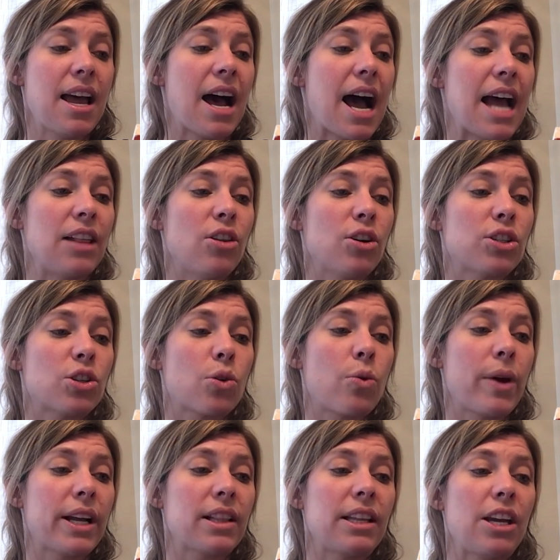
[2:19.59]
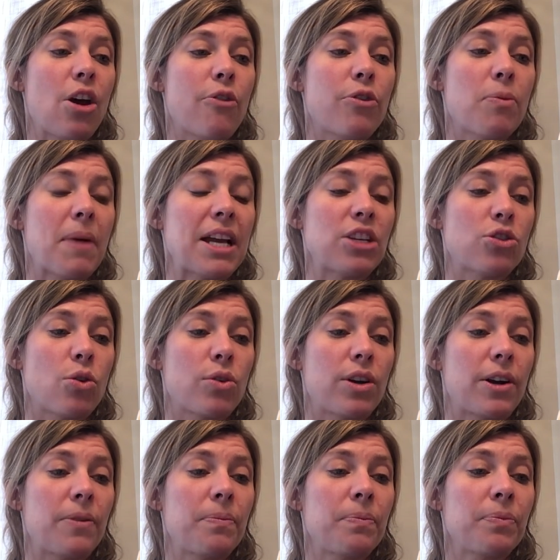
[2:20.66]
I looked quickly over my
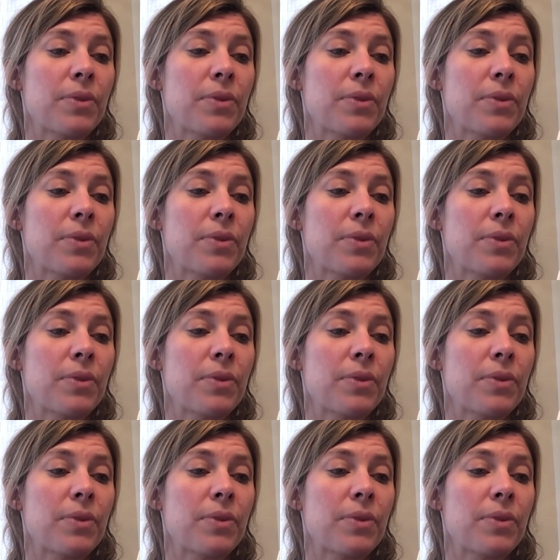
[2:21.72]
shoulder.